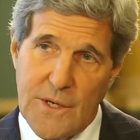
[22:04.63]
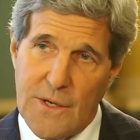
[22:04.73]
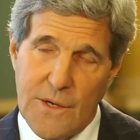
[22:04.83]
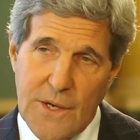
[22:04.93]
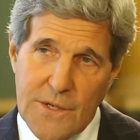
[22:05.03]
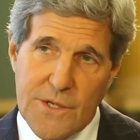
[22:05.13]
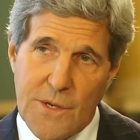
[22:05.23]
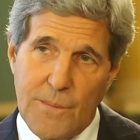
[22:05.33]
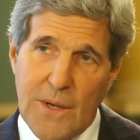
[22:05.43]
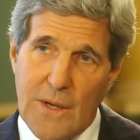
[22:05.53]
And it needs
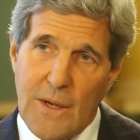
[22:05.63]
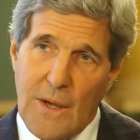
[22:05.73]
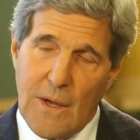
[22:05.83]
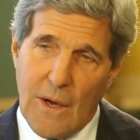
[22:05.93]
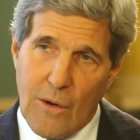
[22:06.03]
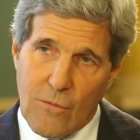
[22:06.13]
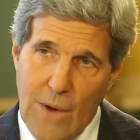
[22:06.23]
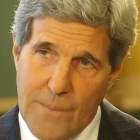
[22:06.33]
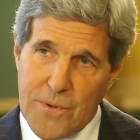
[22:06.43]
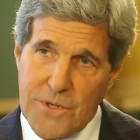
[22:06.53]
to be a
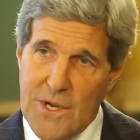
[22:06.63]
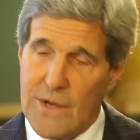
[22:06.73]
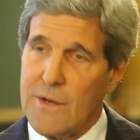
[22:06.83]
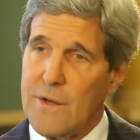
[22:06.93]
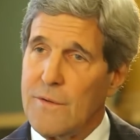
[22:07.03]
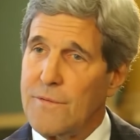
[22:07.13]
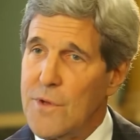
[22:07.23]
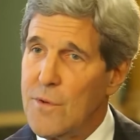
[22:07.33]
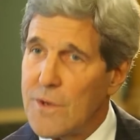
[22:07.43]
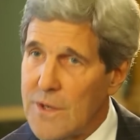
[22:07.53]
representative
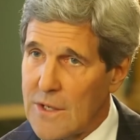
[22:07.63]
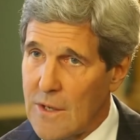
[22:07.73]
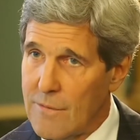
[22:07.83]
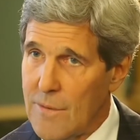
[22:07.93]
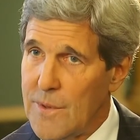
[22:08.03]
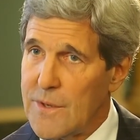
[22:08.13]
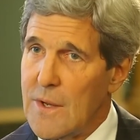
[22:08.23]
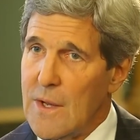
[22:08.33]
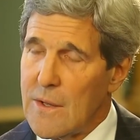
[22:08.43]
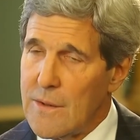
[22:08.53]
unity government
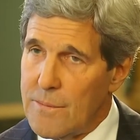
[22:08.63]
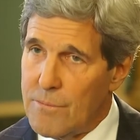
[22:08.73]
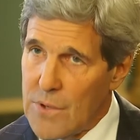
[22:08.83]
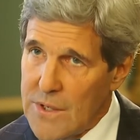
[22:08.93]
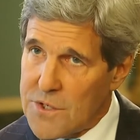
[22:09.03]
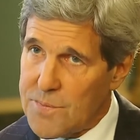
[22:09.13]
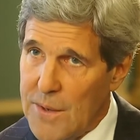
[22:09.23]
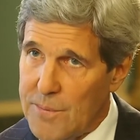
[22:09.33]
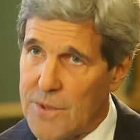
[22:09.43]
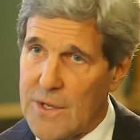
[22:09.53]
that brings
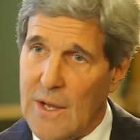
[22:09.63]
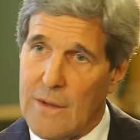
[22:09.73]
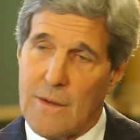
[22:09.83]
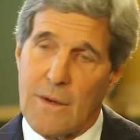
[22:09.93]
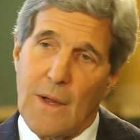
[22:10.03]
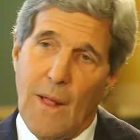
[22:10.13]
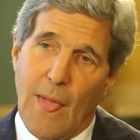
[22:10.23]
people together